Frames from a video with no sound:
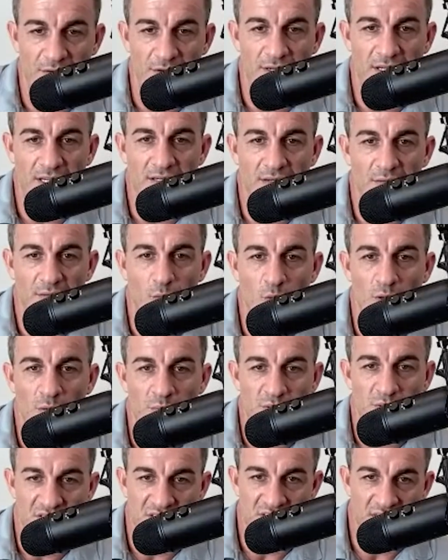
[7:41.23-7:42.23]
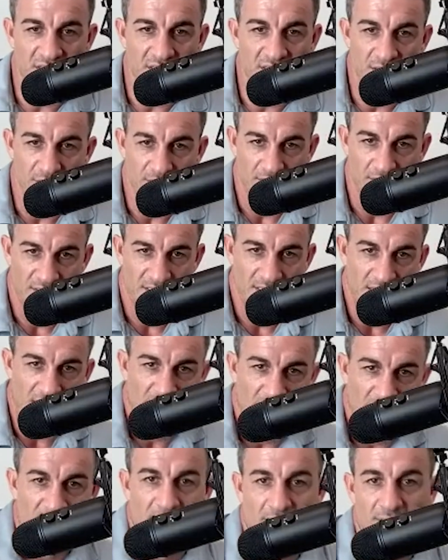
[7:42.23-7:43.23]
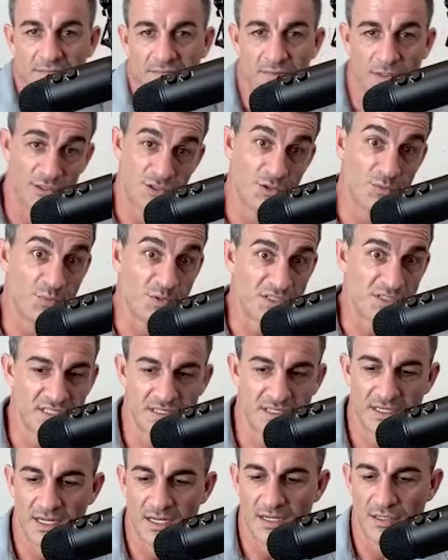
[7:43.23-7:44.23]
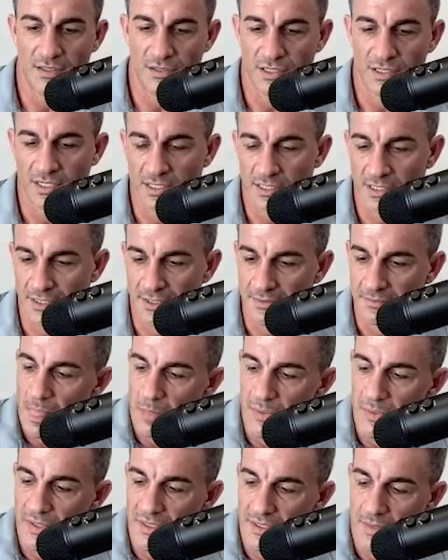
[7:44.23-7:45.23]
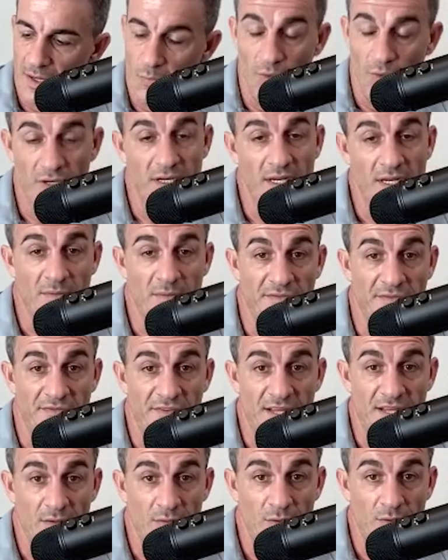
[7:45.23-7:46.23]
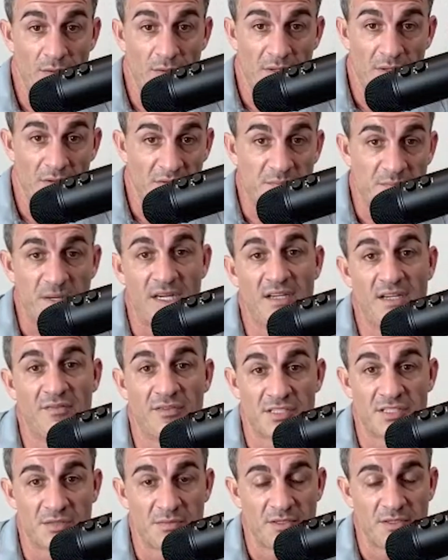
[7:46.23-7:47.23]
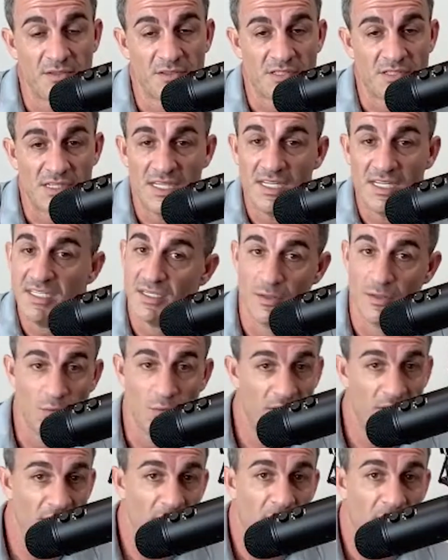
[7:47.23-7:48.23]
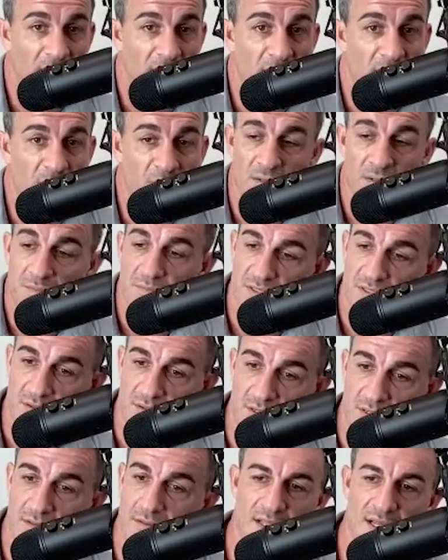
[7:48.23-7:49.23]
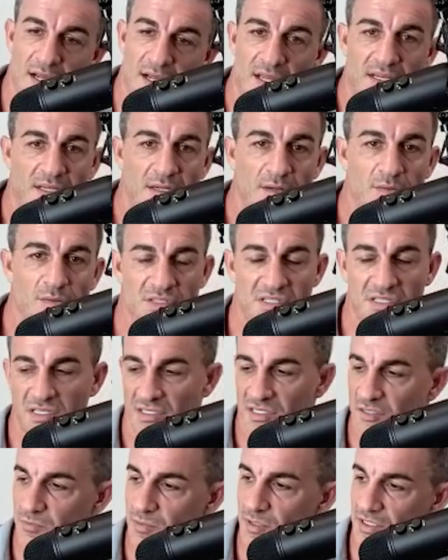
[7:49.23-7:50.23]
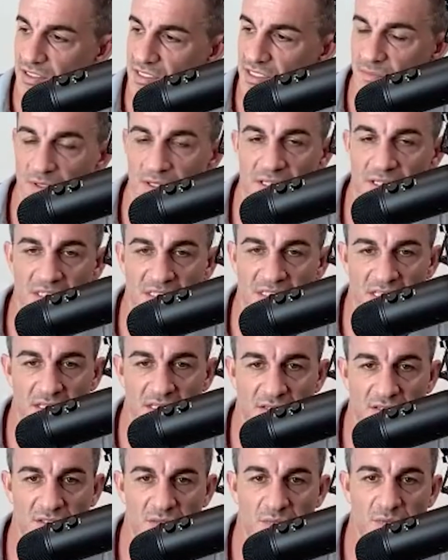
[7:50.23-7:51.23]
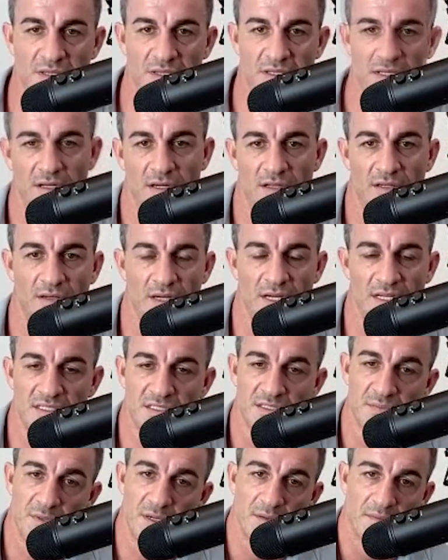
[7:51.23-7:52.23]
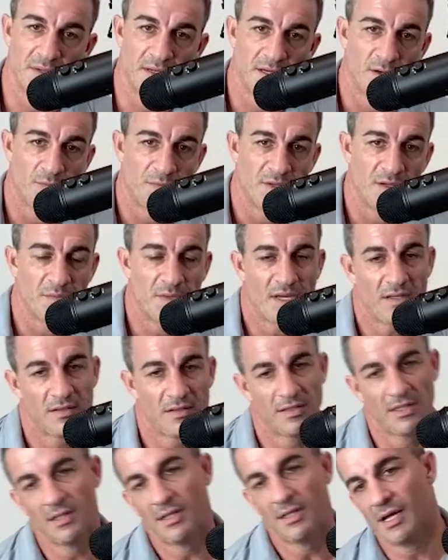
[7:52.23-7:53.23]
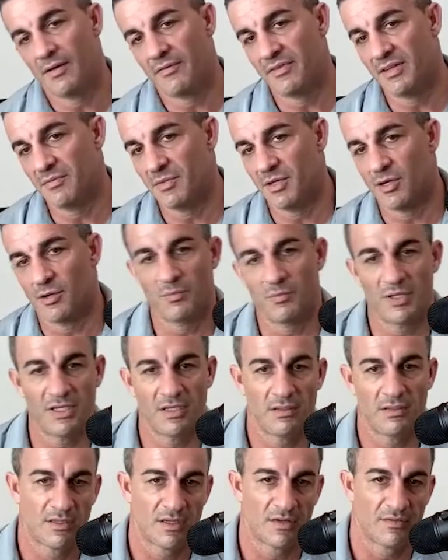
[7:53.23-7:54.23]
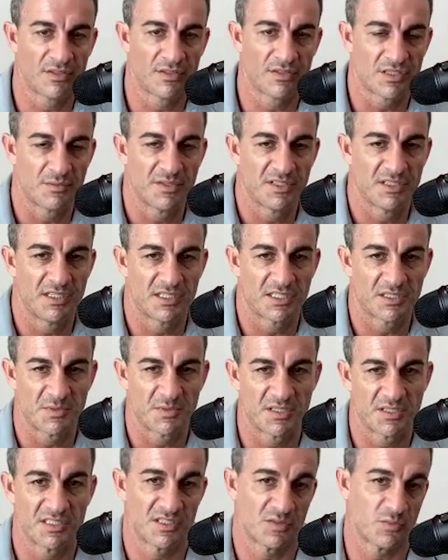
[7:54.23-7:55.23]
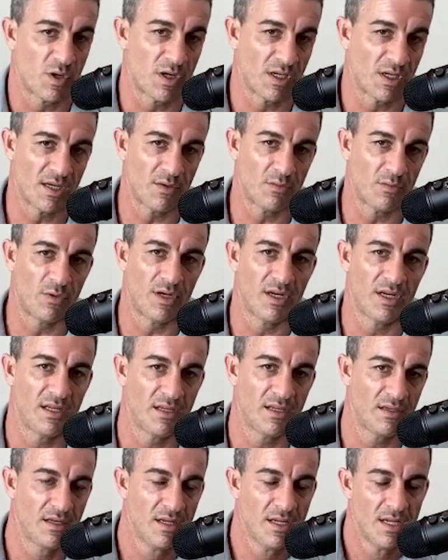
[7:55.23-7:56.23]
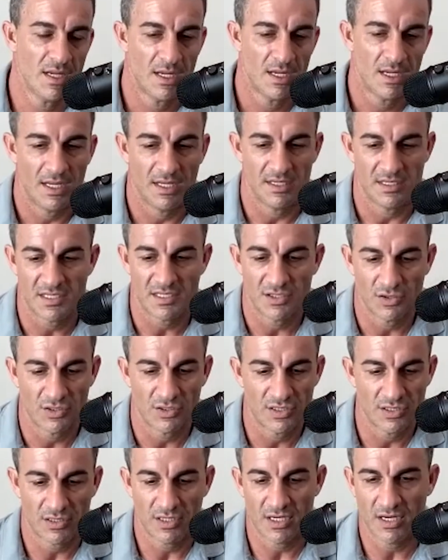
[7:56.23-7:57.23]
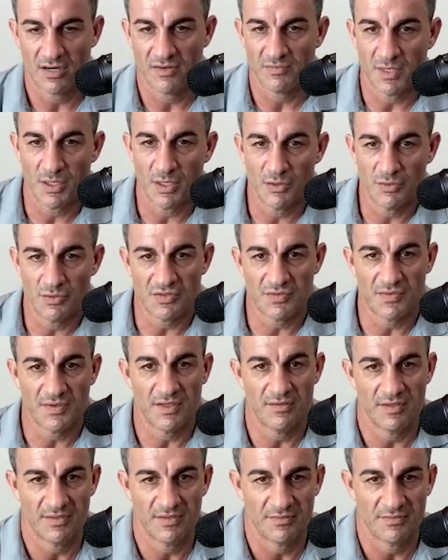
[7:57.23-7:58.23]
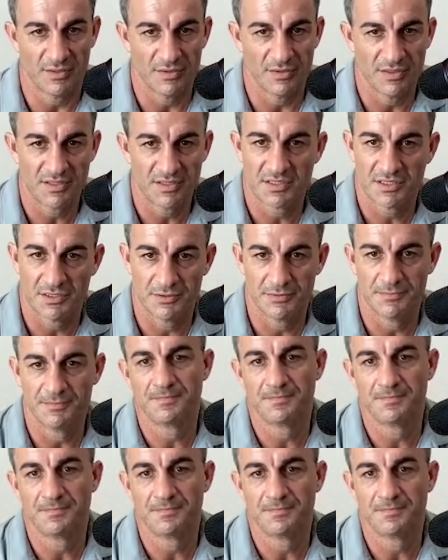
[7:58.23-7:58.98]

you're getting 1%, you're killing it, or 2% now, you're killing it. But I wasn't able to follow up. I was paying for some of those leads and I wasn't able to keep up. So the idea was to split some of these deals with the other agents to be able to help them out and help them help me cover some of the expenses while I ran and still took care of my own sphere of influence. So